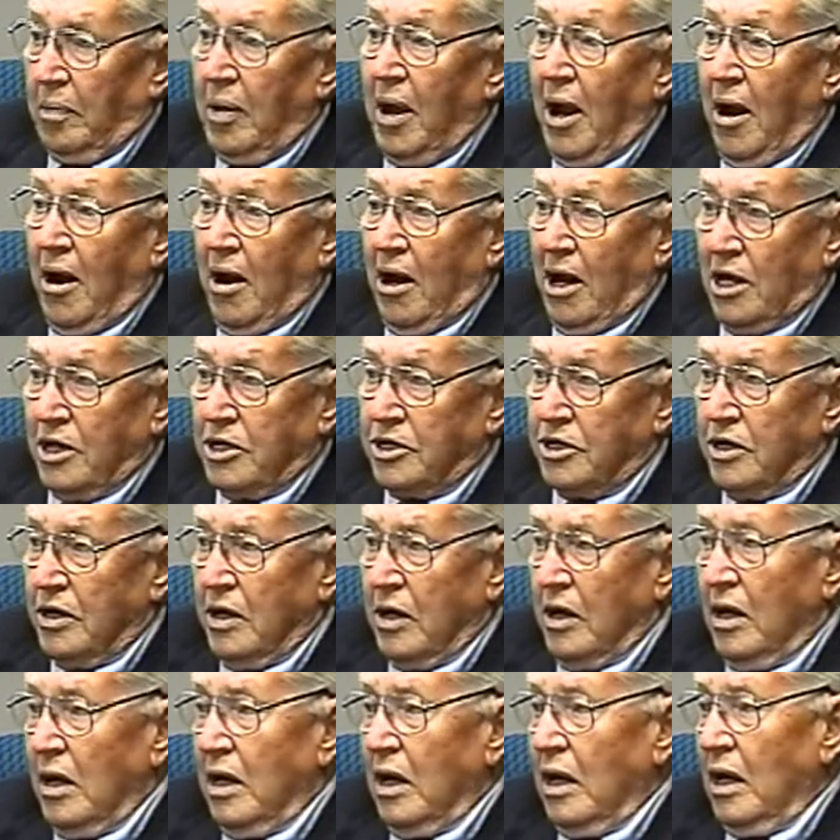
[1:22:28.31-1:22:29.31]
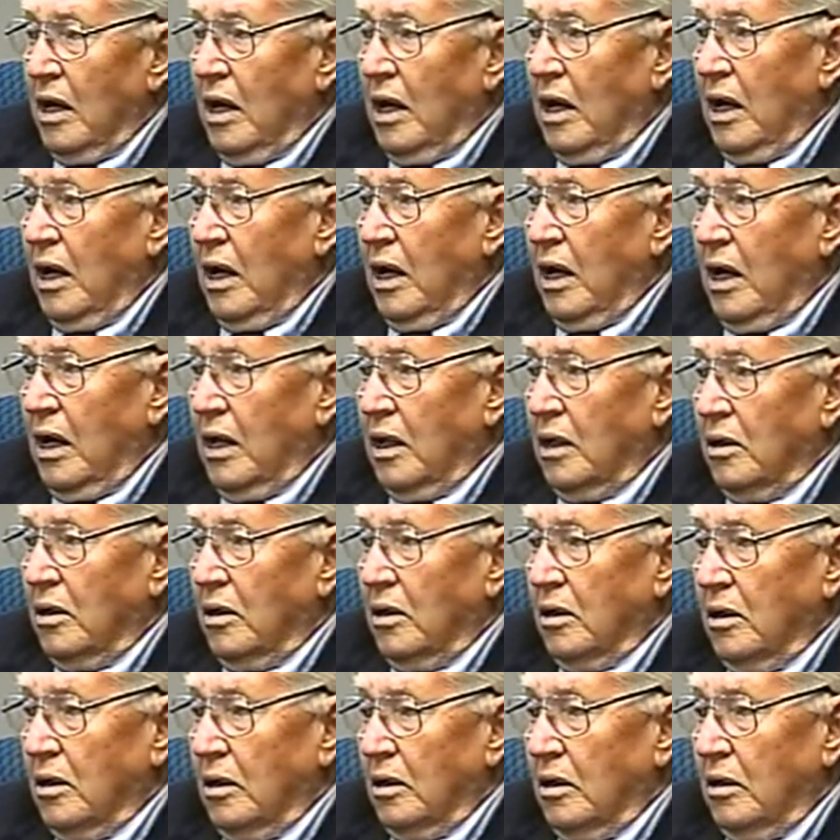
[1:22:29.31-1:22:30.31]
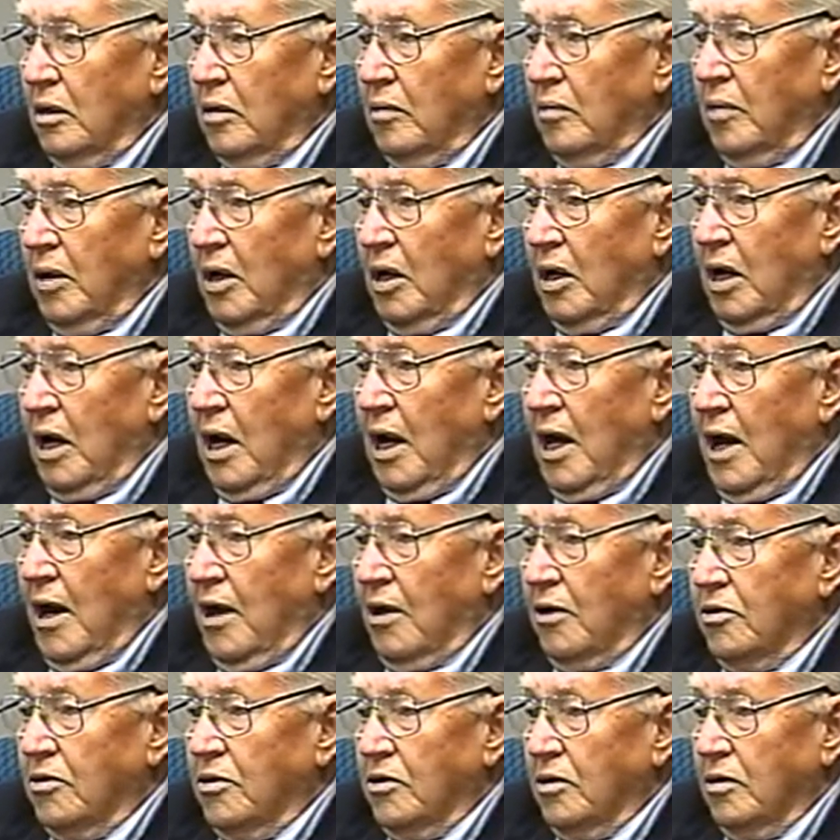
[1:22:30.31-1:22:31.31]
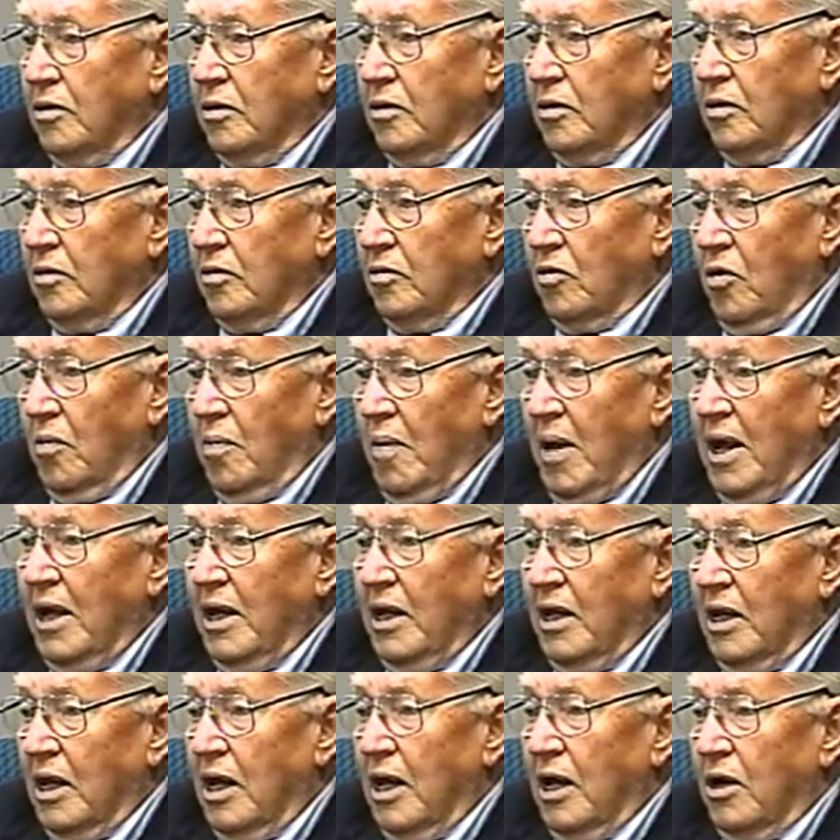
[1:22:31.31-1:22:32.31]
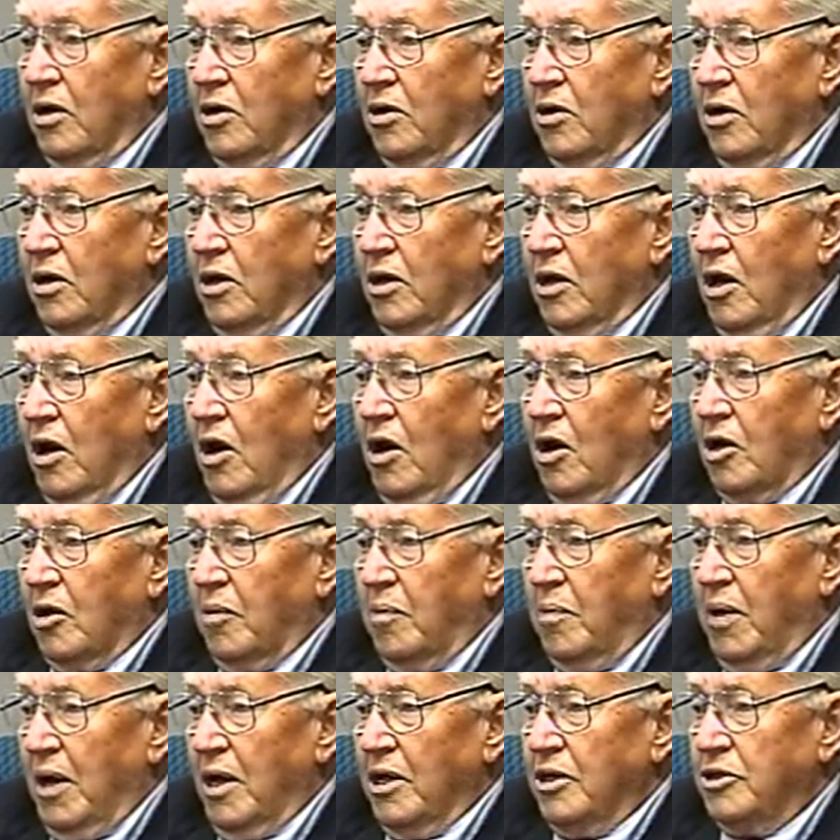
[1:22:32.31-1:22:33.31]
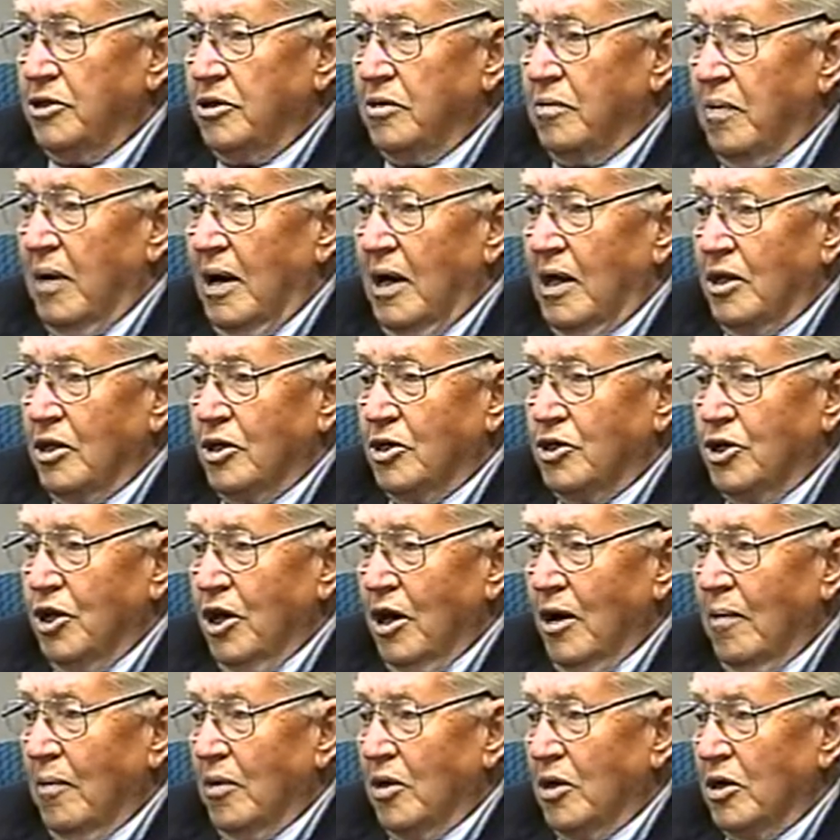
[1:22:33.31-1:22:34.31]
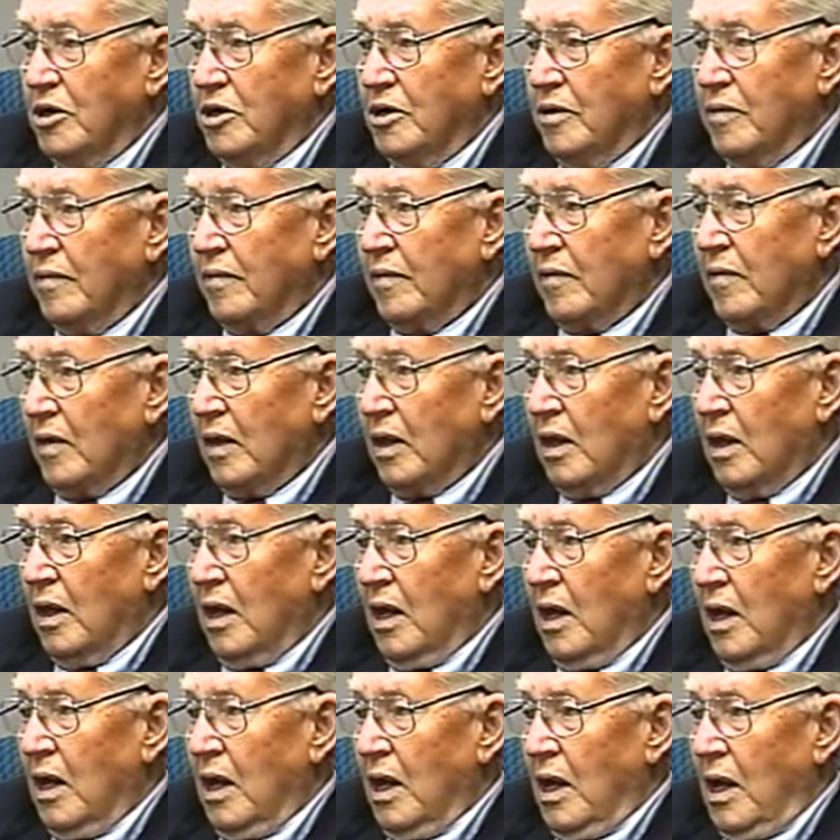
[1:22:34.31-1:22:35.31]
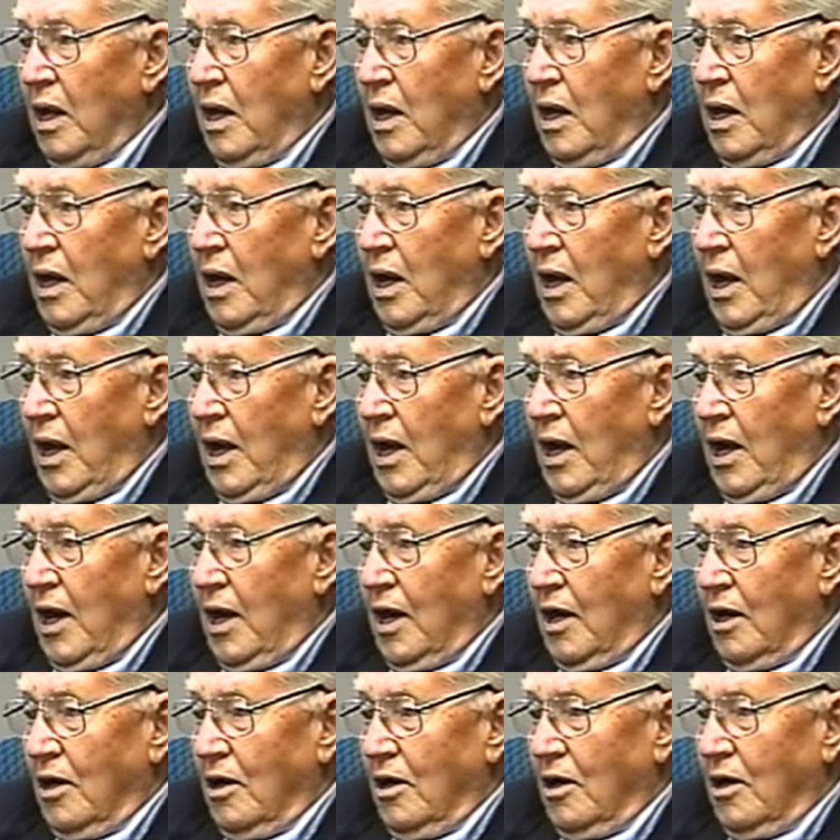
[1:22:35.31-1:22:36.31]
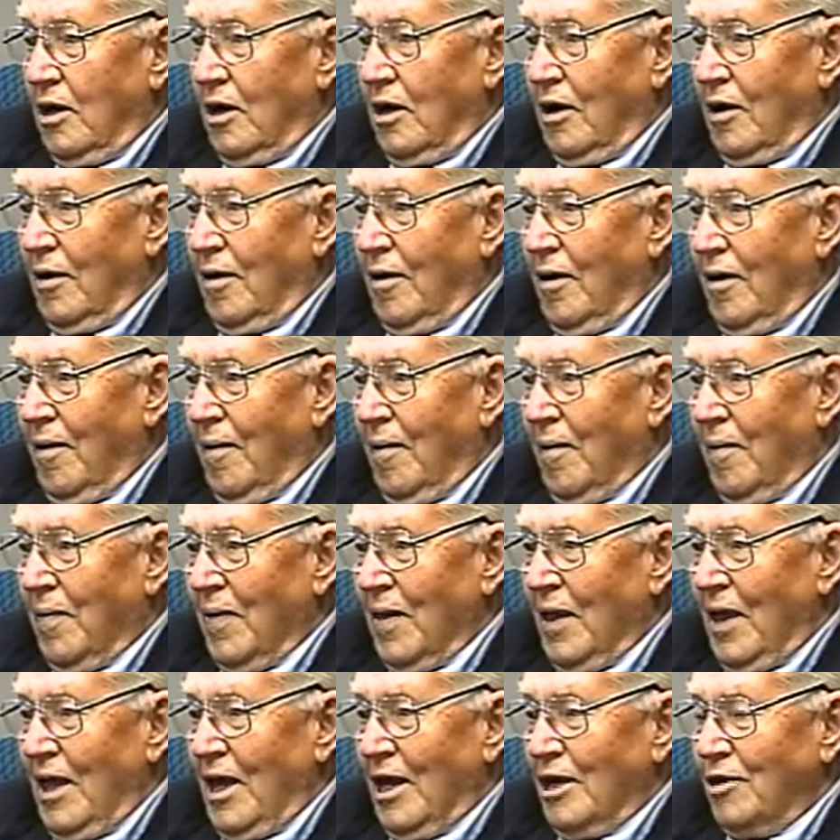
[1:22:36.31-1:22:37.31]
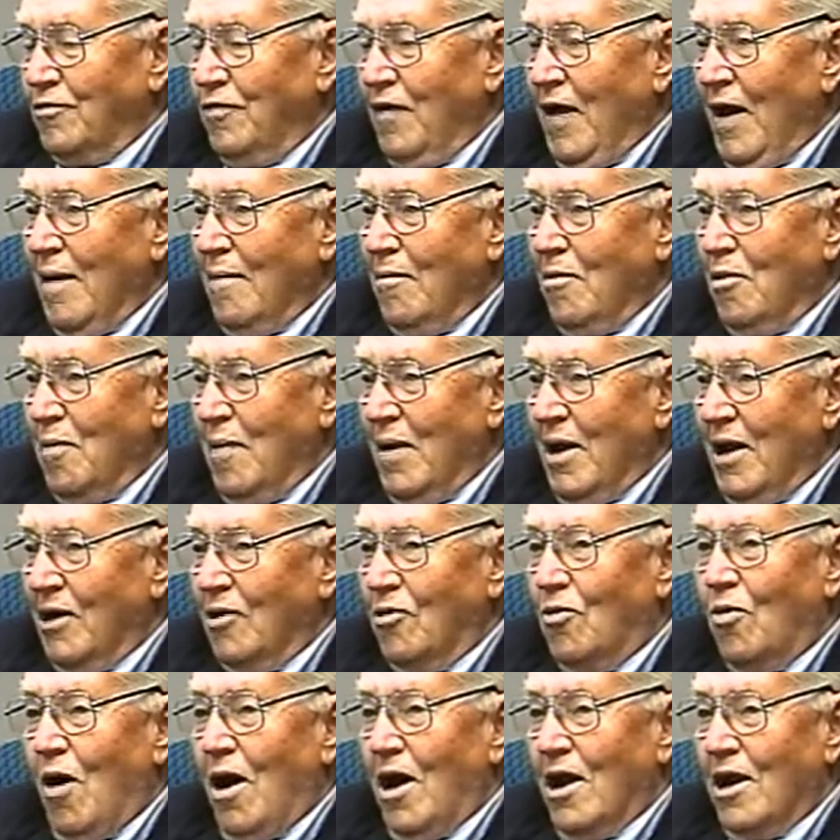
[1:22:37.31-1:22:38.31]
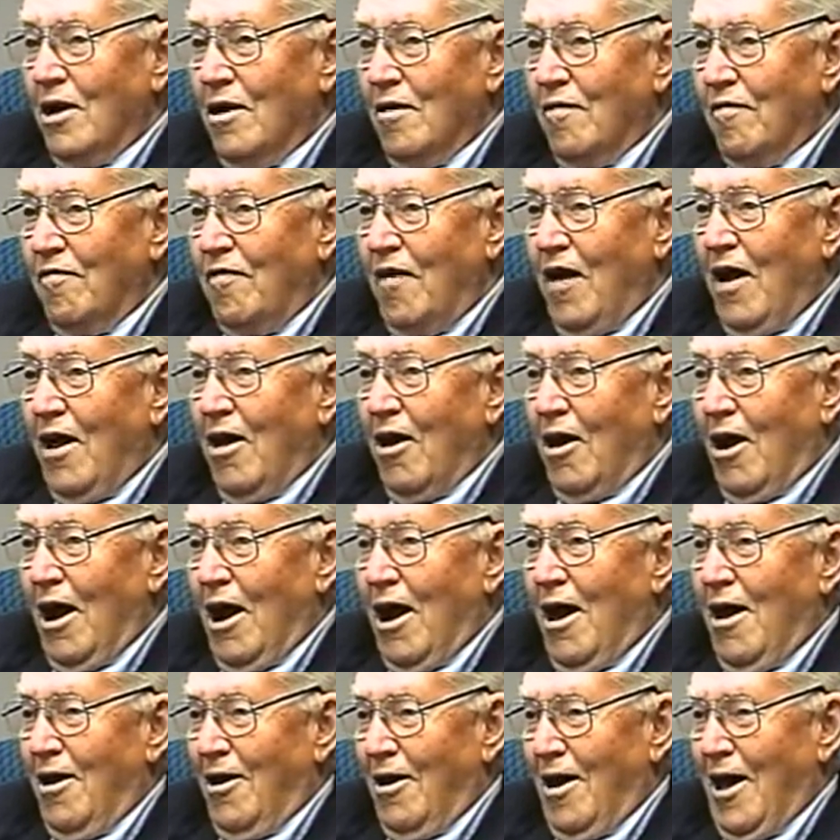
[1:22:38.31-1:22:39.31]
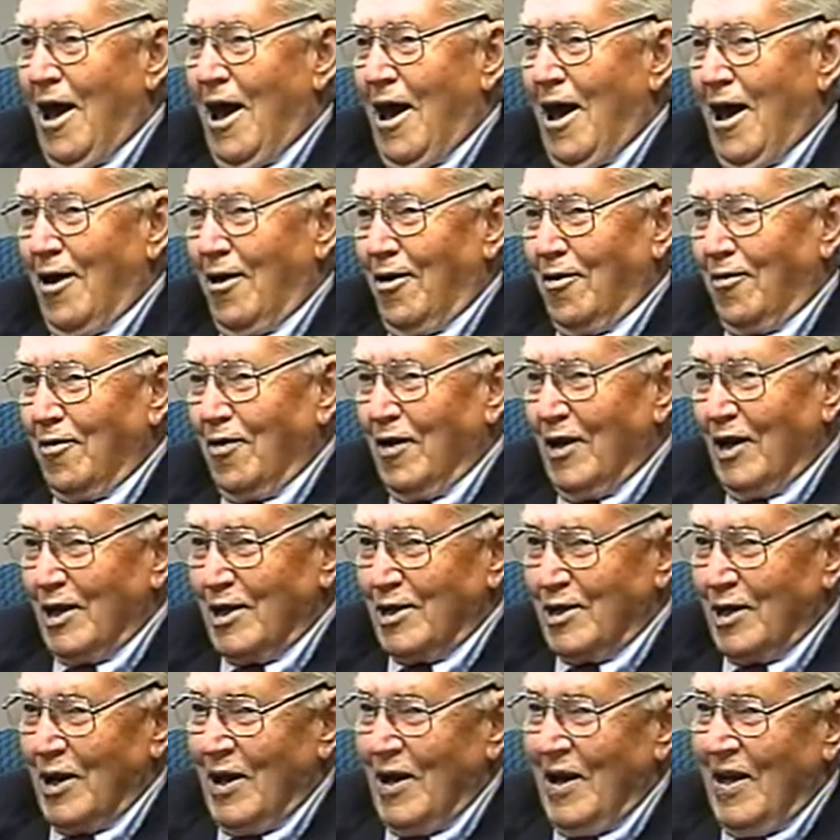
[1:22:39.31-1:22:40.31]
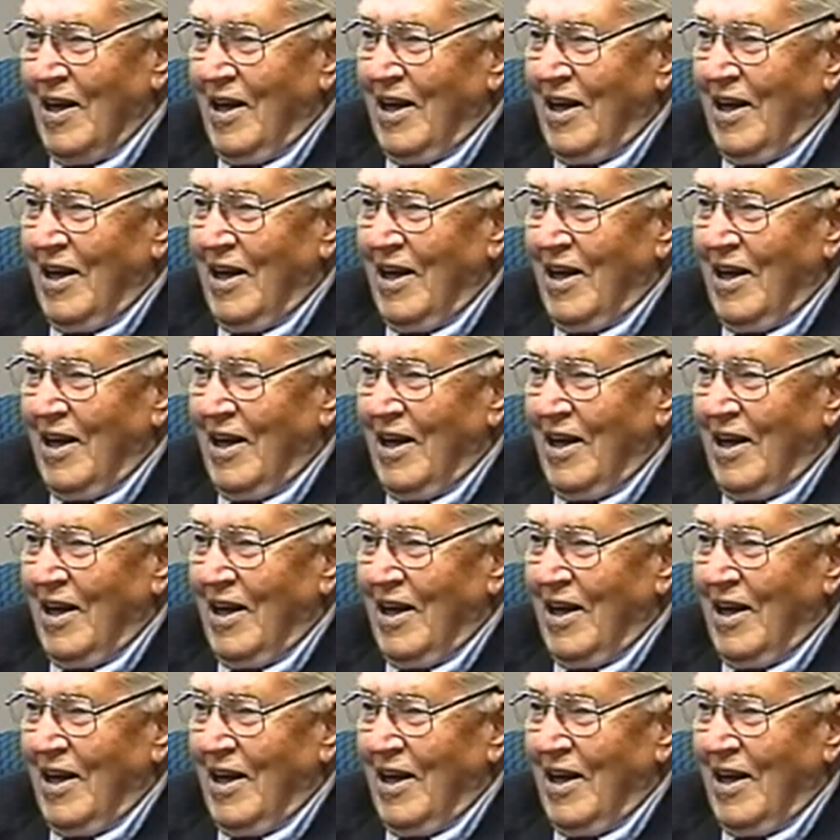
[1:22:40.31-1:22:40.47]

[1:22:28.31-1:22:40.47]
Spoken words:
Paris, and had been allowed to remain there during the occupation by the Germans. And his family made quite an affair out of this.